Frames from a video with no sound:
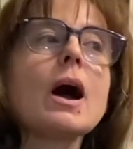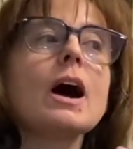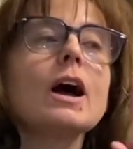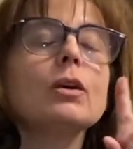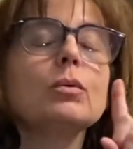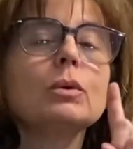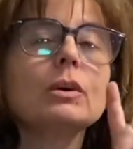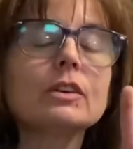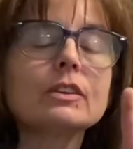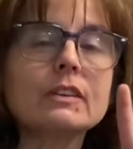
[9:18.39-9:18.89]

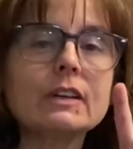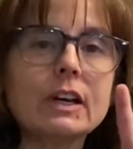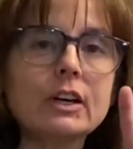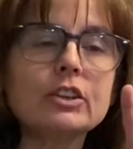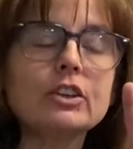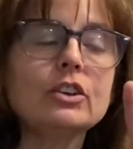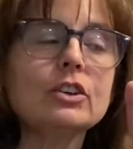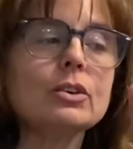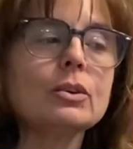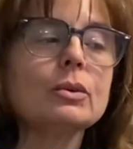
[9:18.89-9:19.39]
I will
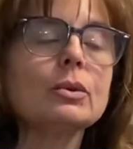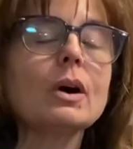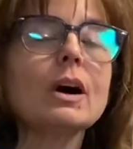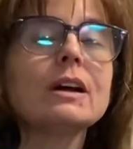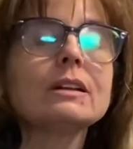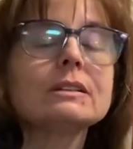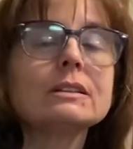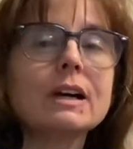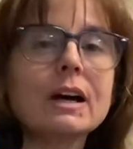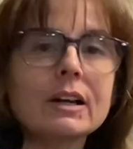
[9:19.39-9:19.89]
tell you,
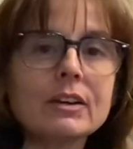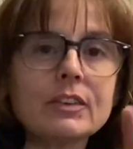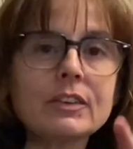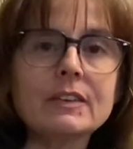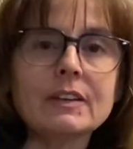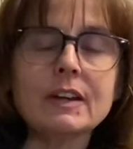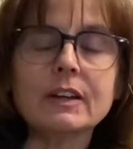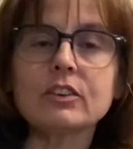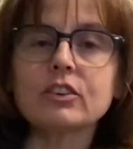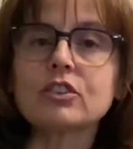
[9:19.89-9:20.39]
a lot of
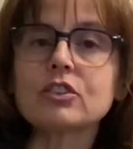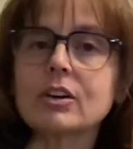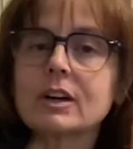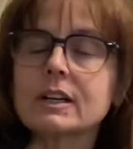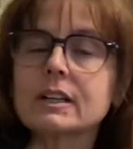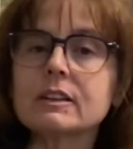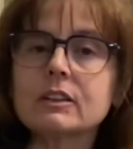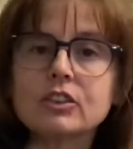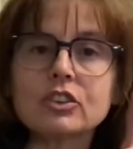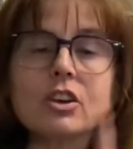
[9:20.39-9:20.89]
snakes
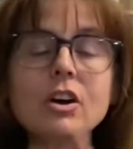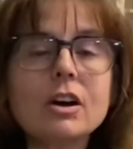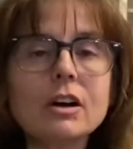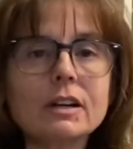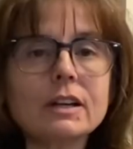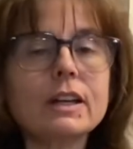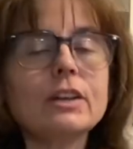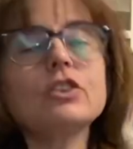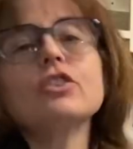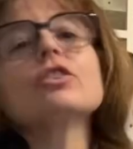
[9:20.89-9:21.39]
struck at the
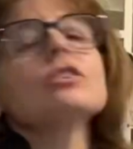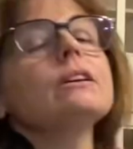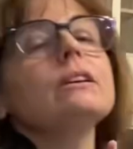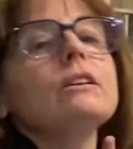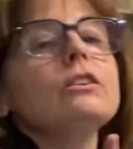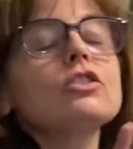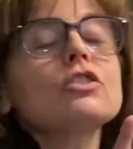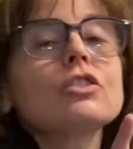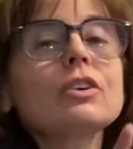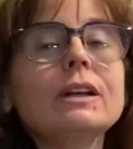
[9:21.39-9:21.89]
target
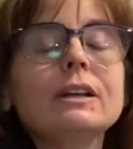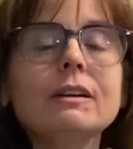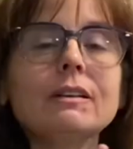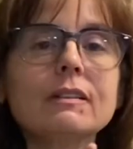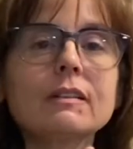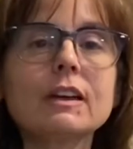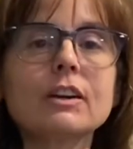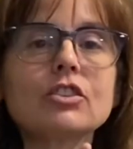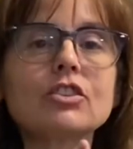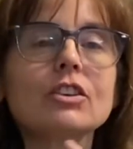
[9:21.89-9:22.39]
during these
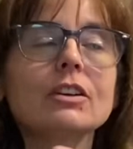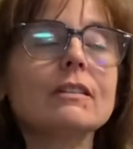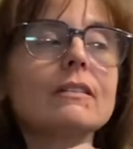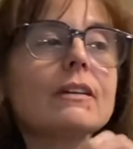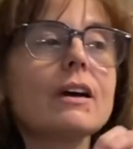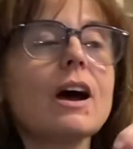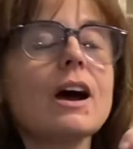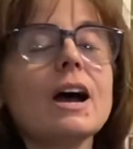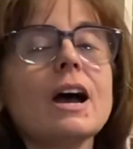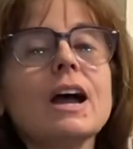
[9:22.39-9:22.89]
training
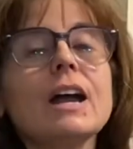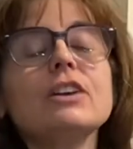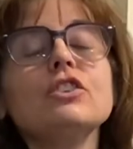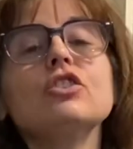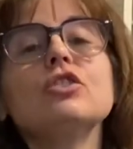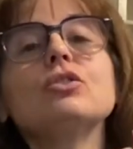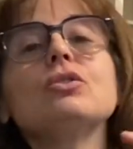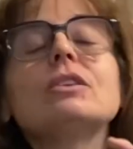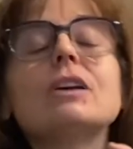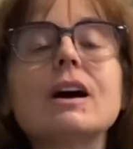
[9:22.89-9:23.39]
sessions. I
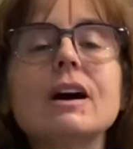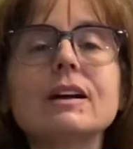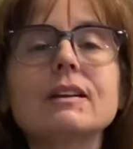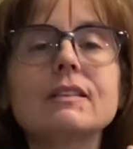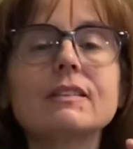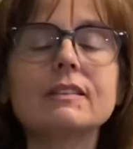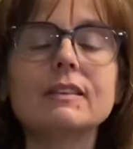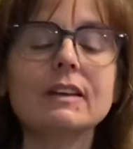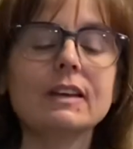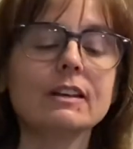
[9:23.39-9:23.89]
do
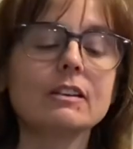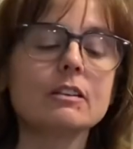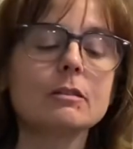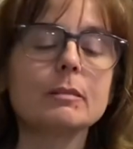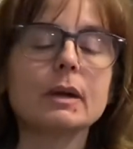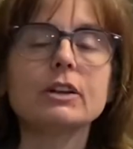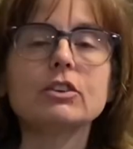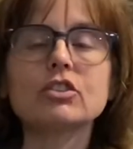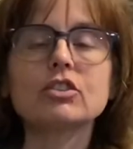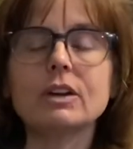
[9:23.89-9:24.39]
not scent
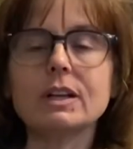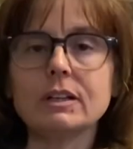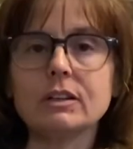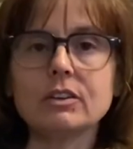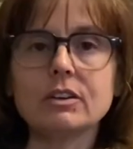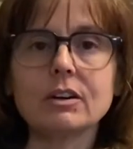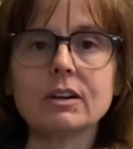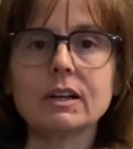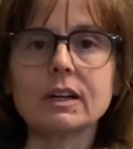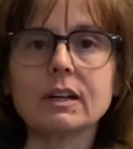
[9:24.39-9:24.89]
my
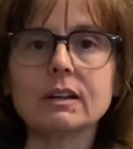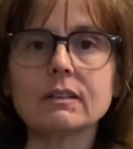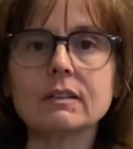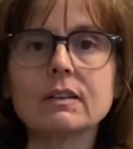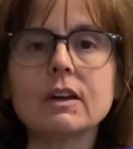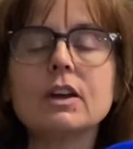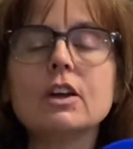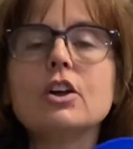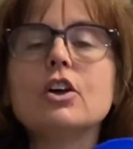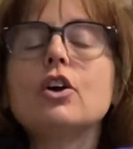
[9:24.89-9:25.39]
training
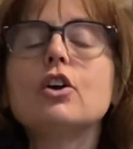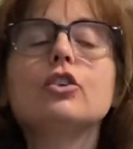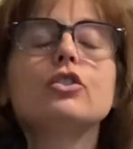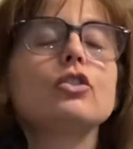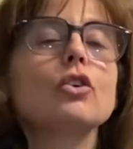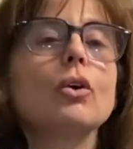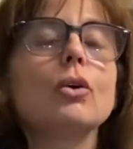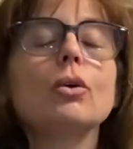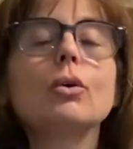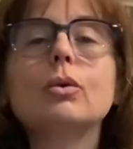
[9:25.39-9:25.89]
targets.
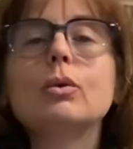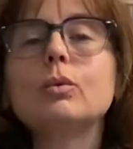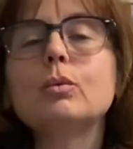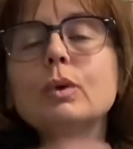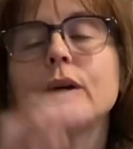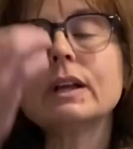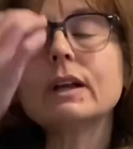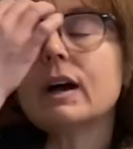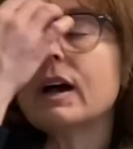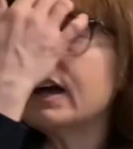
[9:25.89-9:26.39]
So
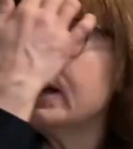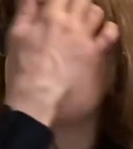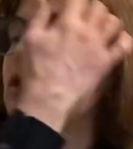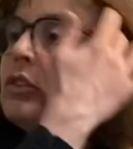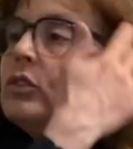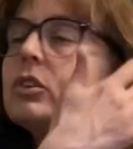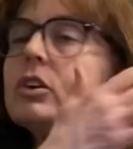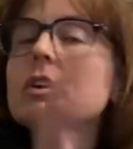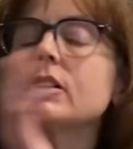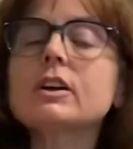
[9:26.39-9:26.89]
when I
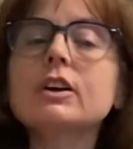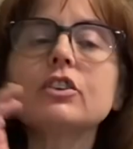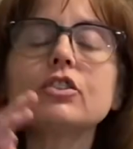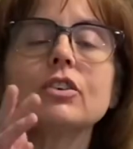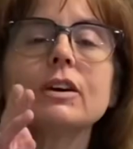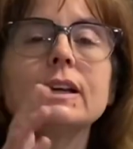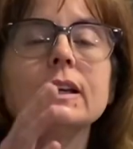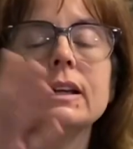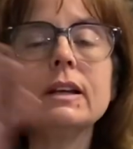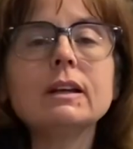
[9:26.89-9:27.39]
do target
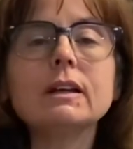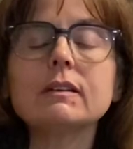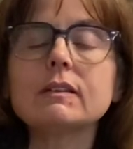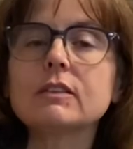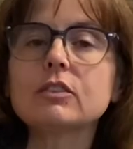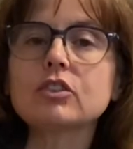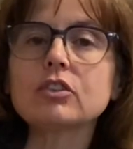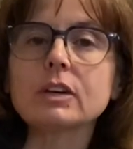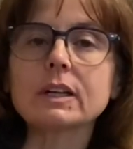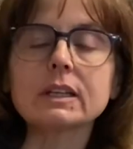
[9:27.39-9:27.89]
training, it's
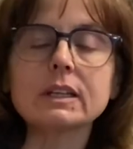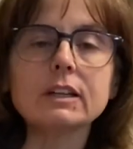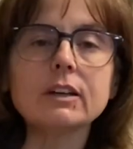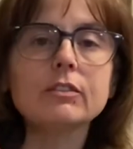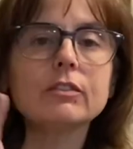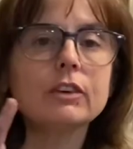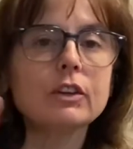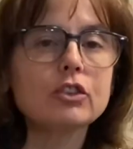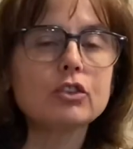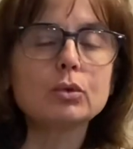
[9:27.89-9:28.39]
strictly
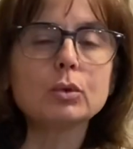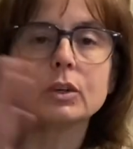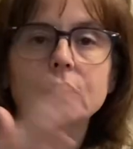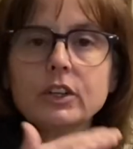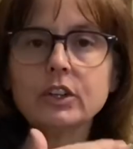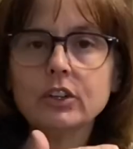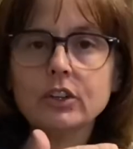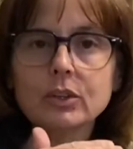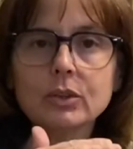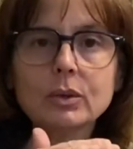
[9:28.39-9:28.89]
a visual
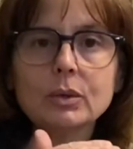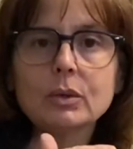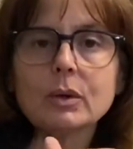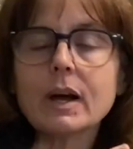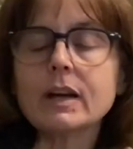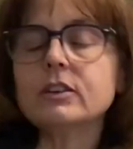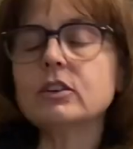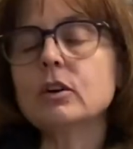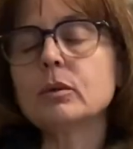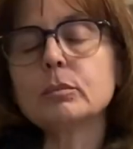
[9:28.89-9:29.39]
cue.
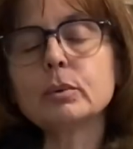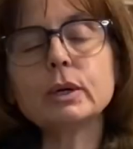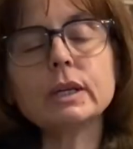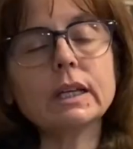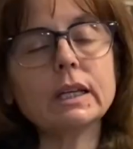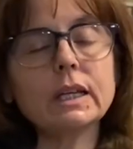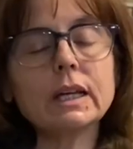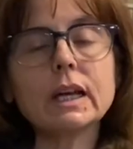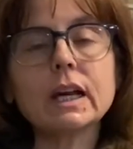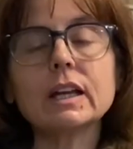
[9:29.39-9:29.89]
I don't put
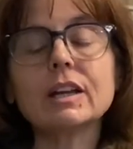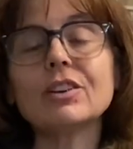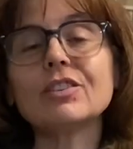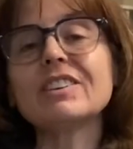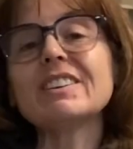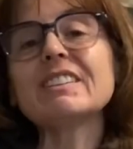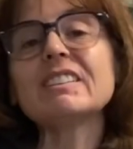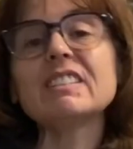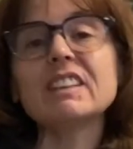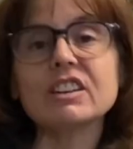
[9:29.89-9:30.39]
any kind of
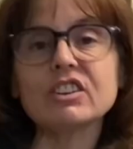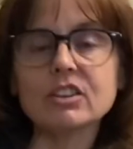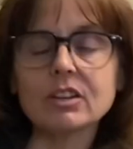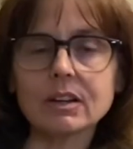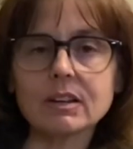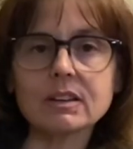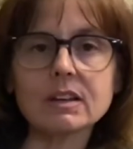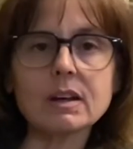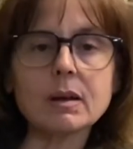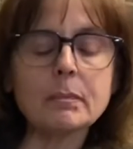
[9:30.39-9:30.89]
scent
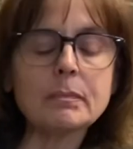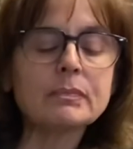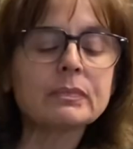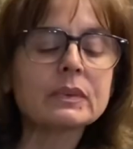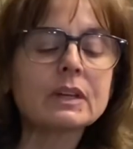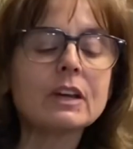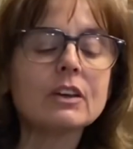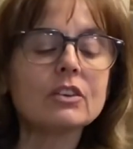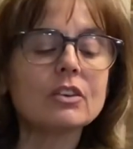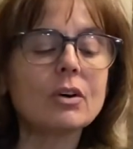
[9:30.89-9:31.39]
on them.
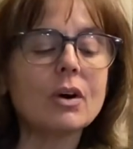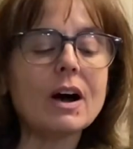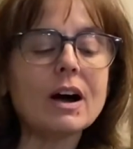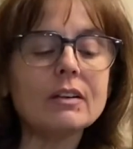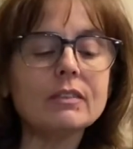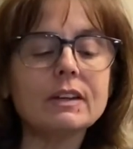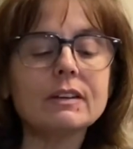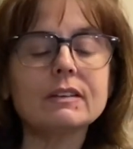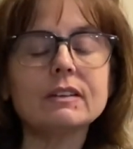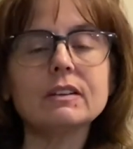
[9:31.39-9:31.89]
So
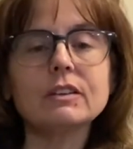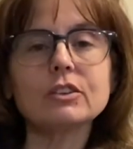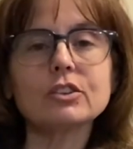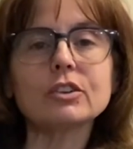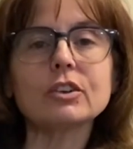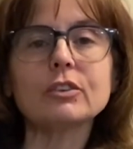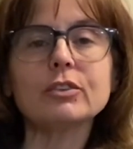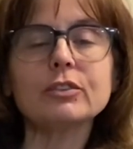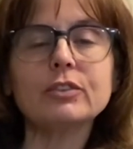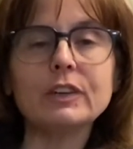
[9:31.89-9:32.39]
obviously
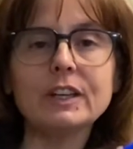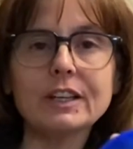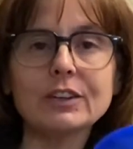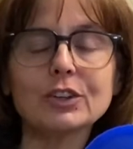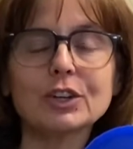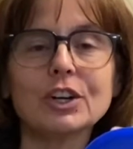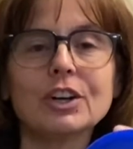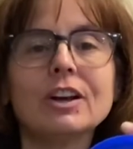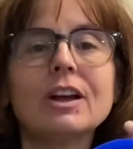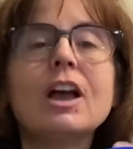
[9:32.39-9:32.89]
there's a
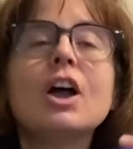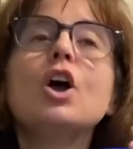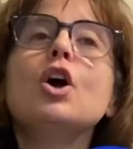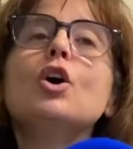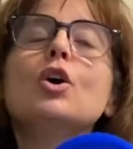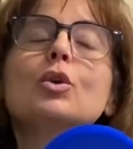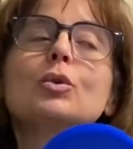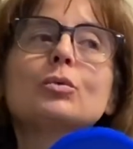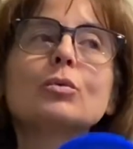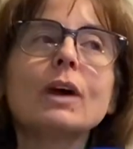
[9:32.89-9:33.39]
feeder
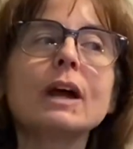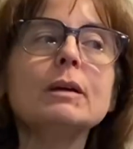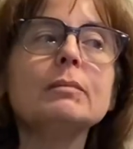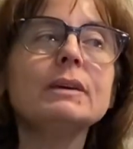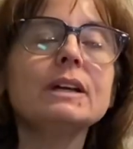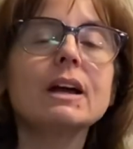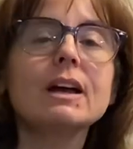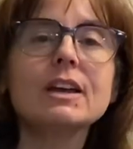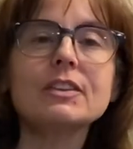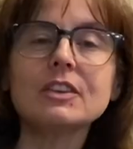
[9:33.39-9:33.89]
right
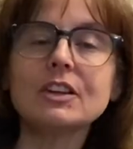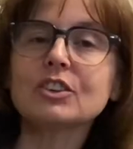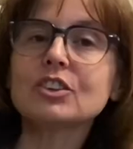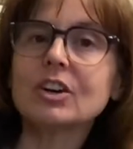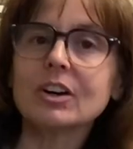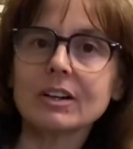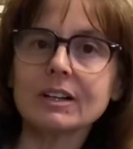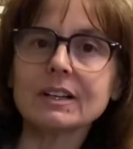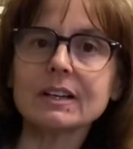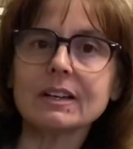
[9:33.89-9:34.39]
behind the
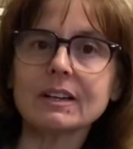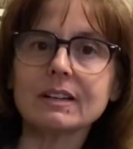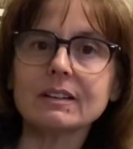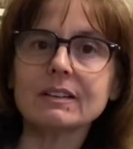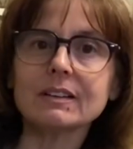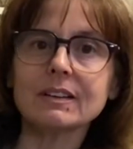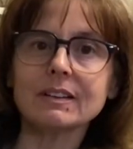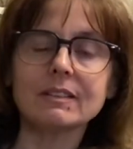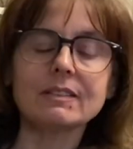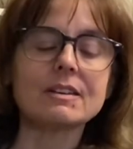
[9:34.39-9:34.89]

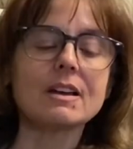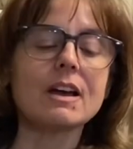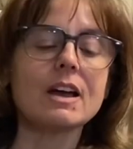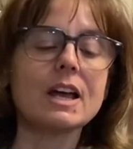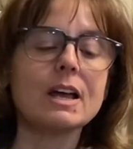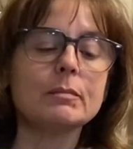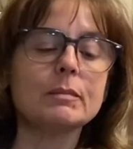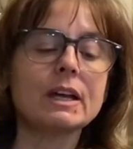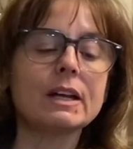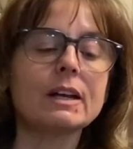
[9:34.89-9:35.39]
target this
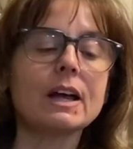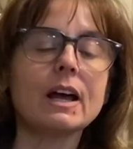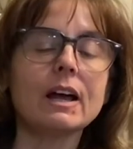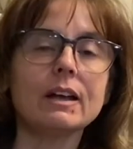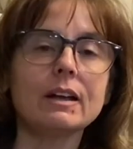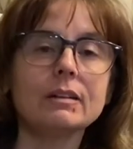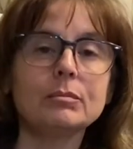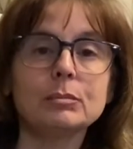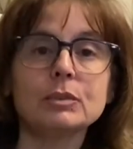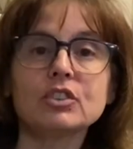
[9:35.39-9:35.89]
time, and
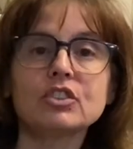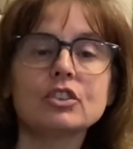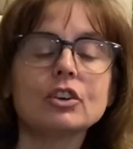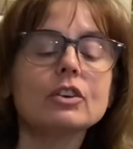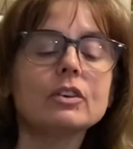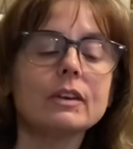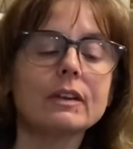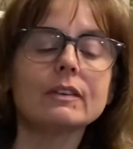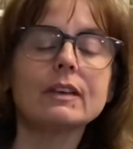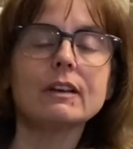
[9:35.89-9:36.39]
I am
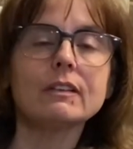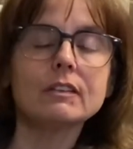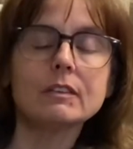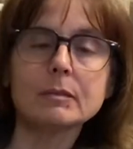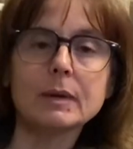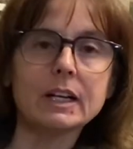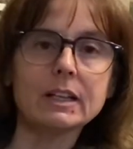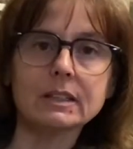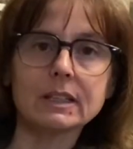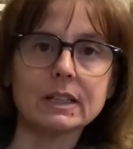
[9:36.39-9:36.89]
sure that they
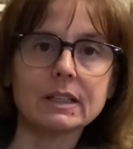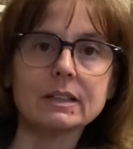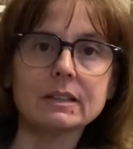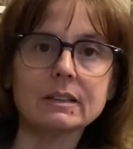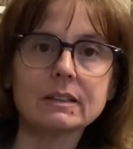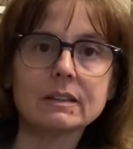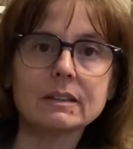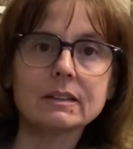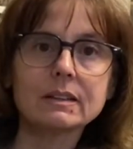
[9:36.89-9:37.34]
smelled it.